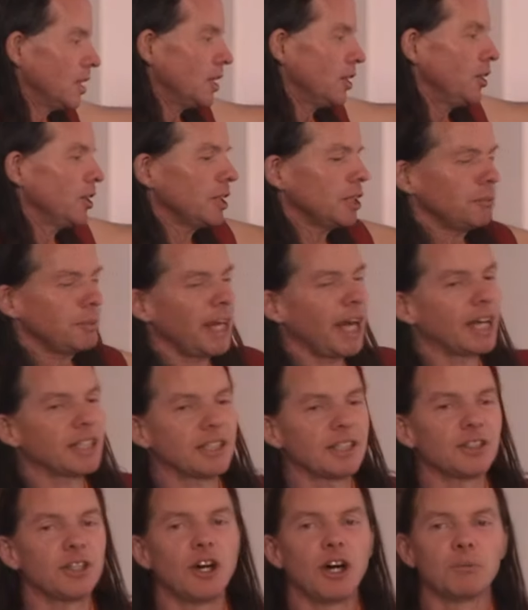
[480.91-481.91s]
You're going to be
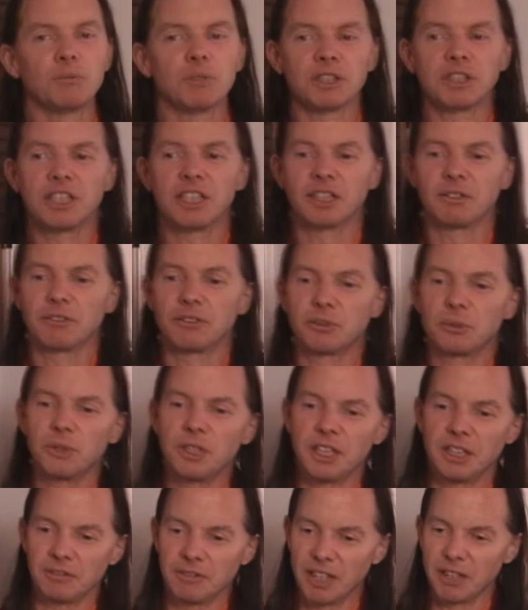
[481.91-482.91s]
asked on the homework to give
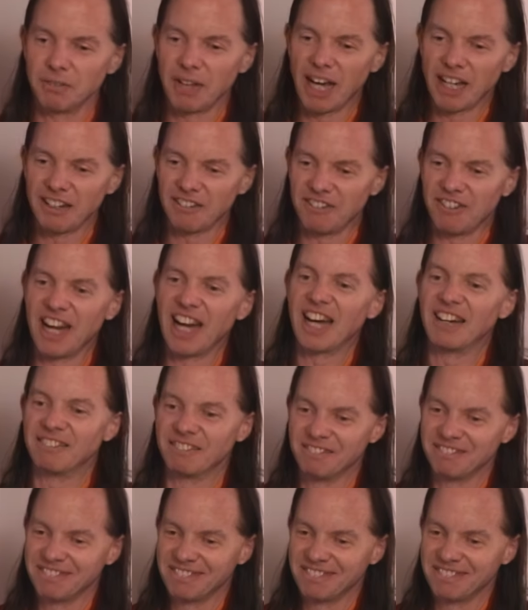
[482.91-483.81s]
three of them out of five.